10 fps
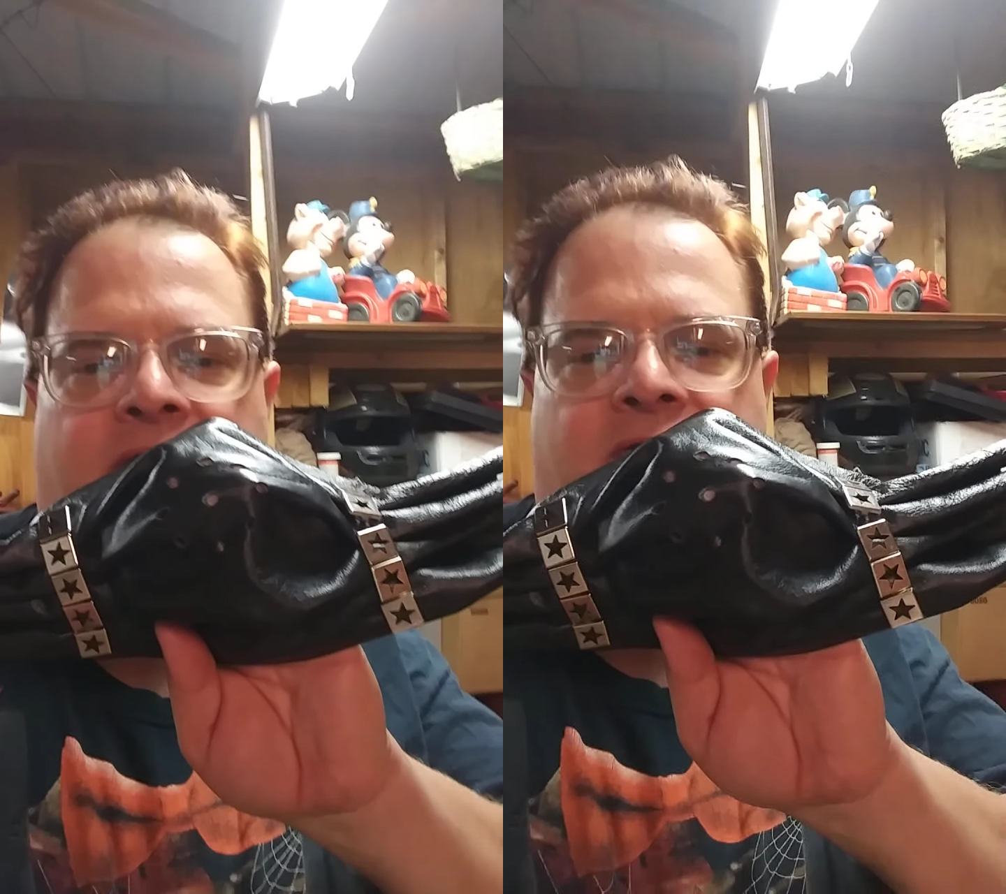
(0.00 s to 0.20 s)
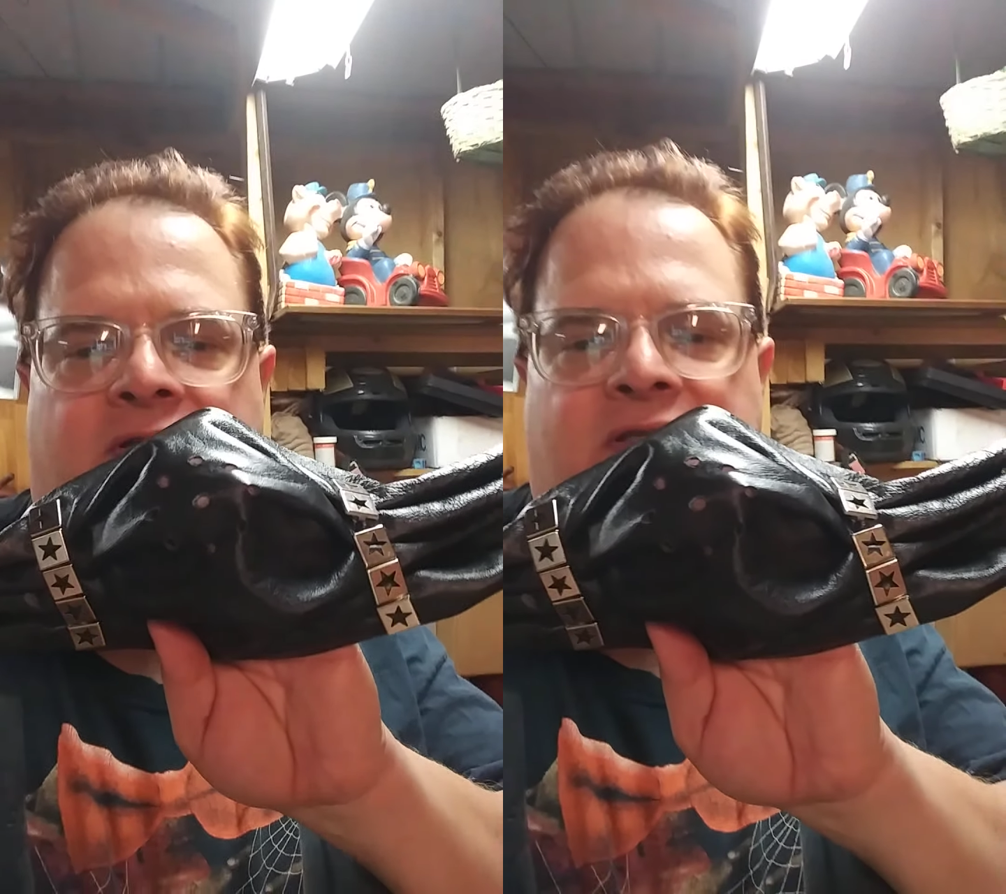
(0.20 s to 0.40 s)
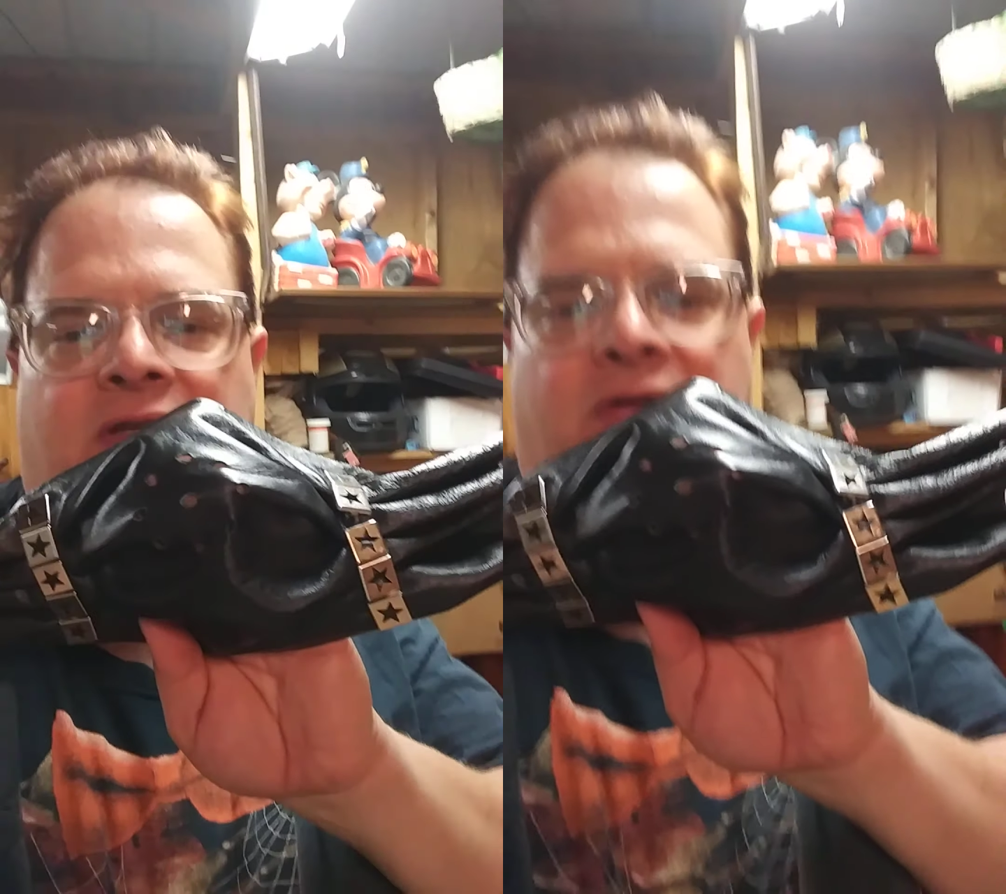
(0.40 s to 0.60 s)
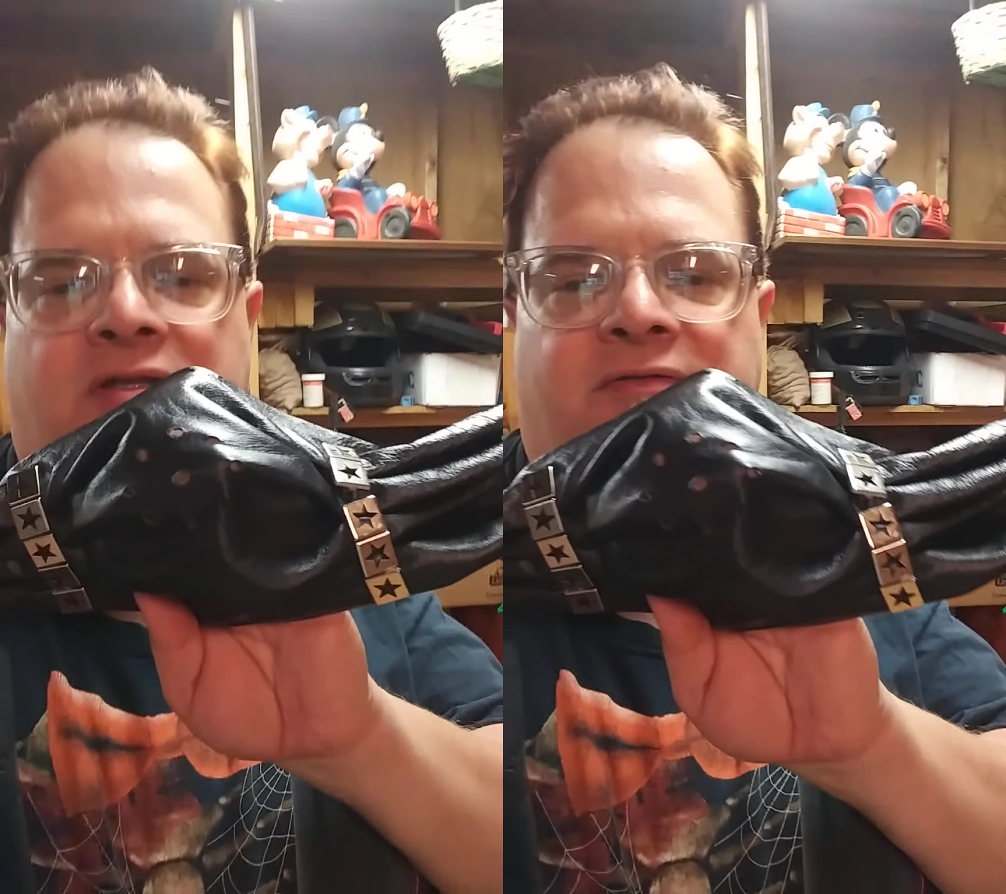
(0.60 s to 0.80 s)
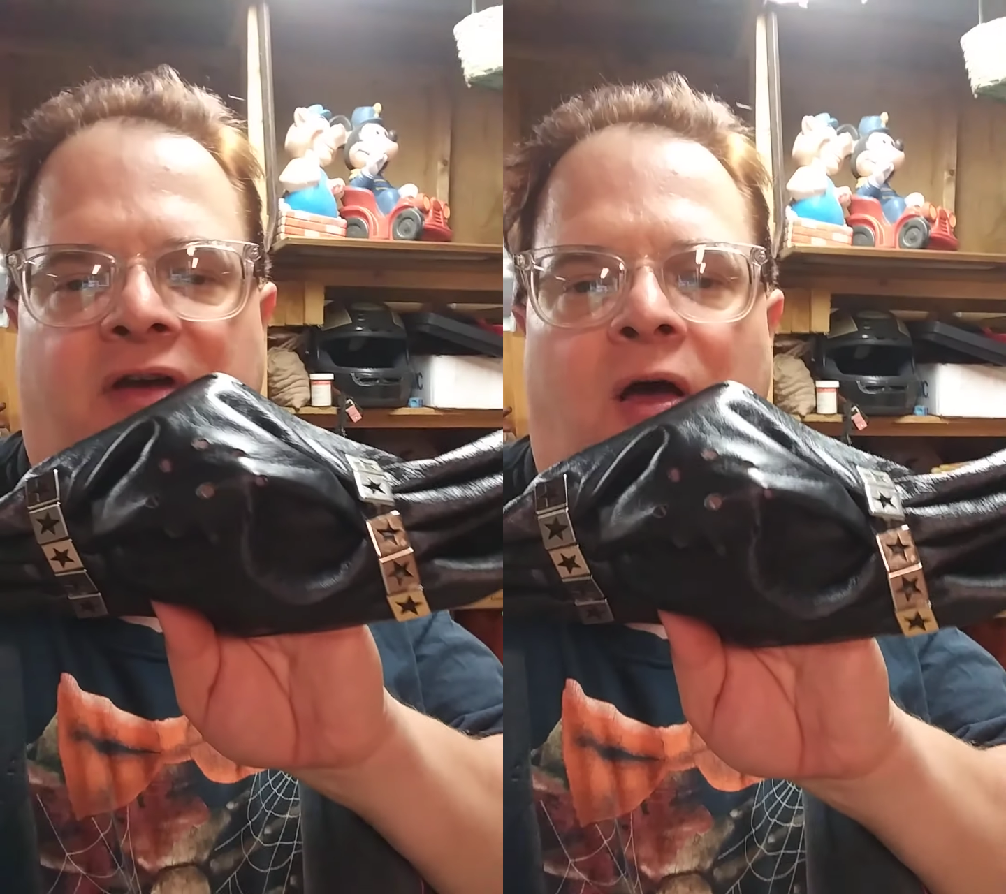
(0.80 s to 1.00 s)
there's a series
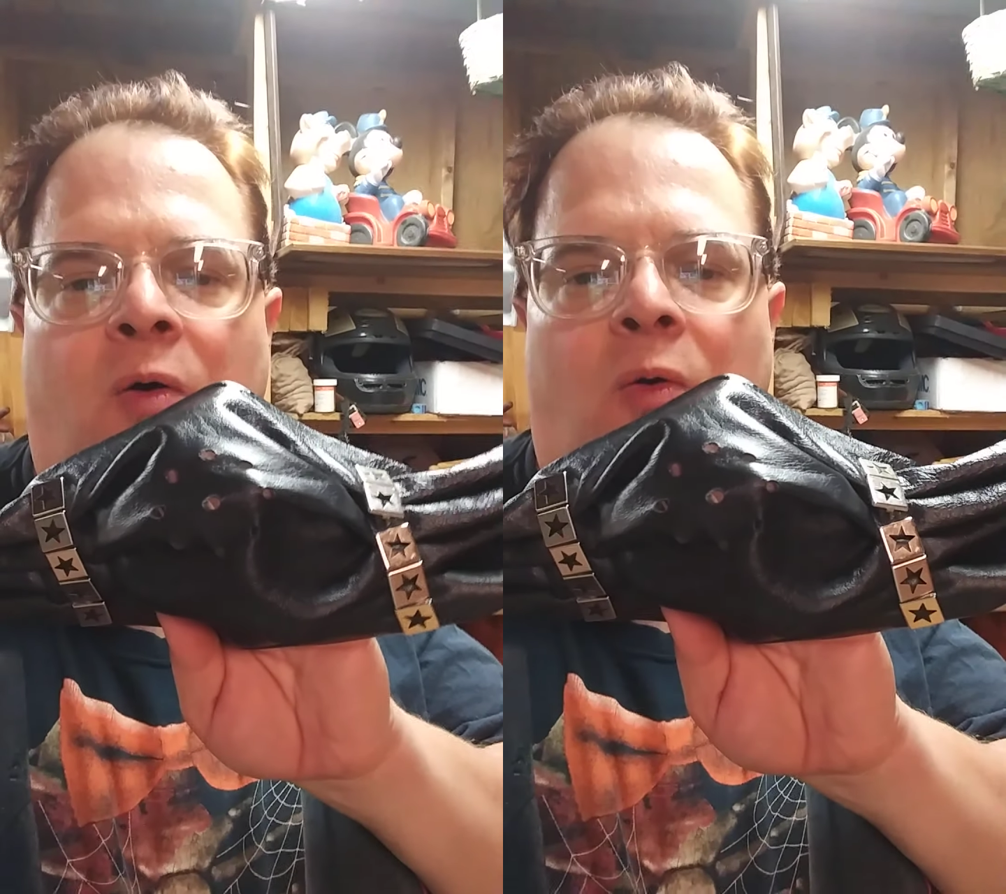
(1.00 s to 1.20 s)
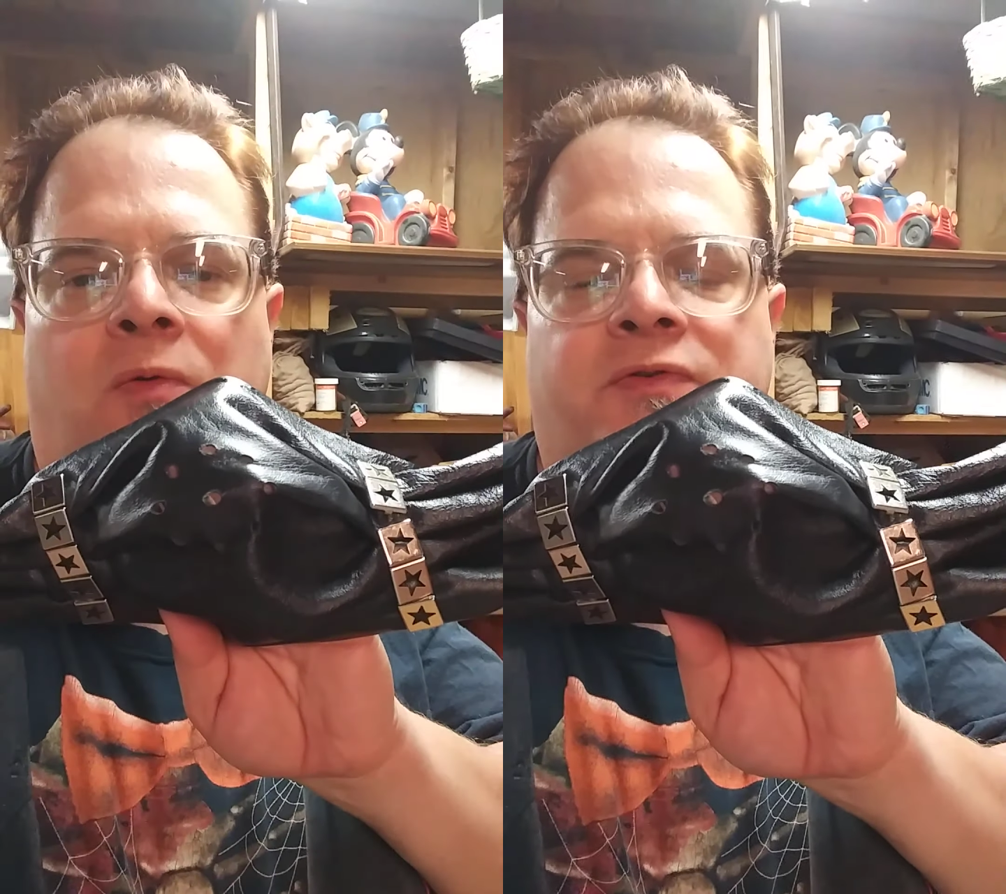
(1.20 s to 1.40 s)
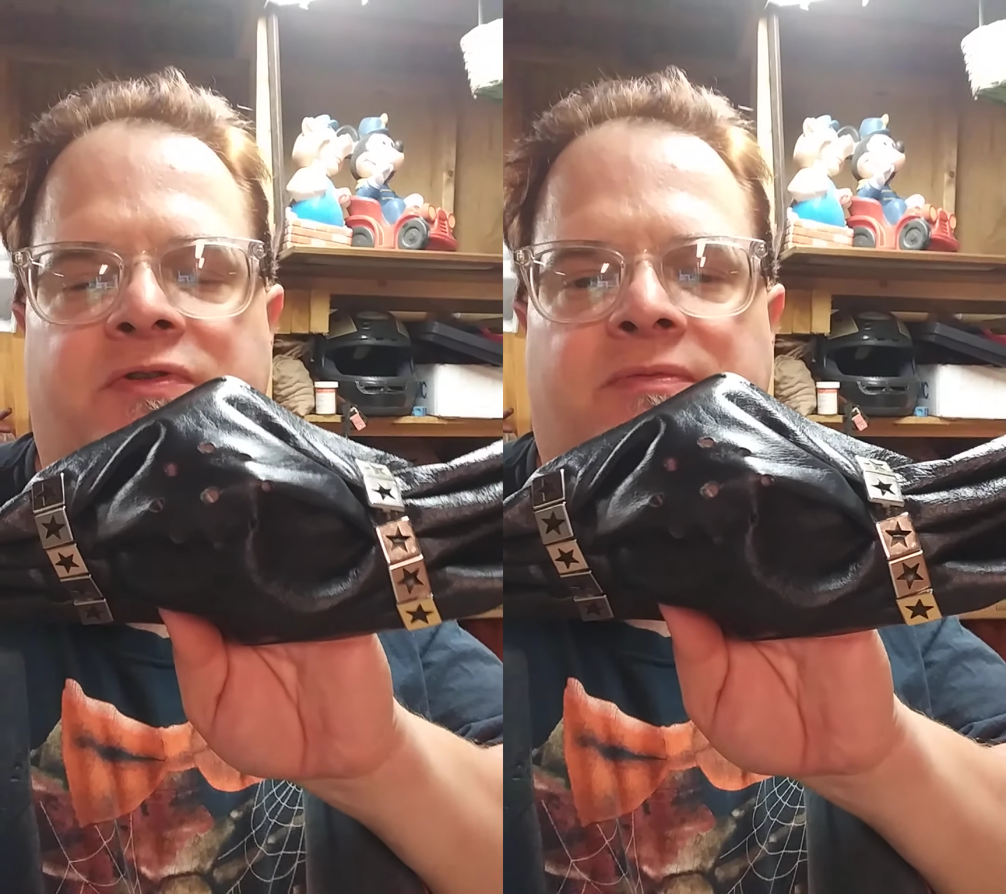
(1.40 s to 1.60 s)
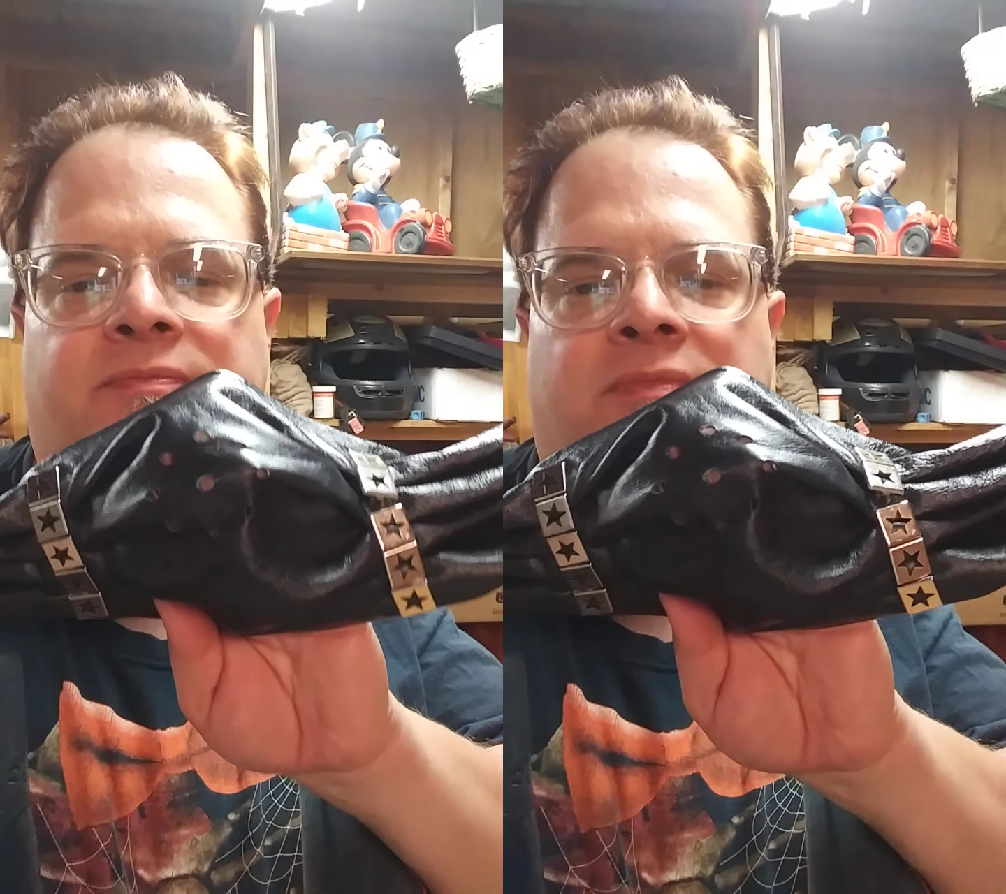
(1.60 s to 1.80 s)
of holes.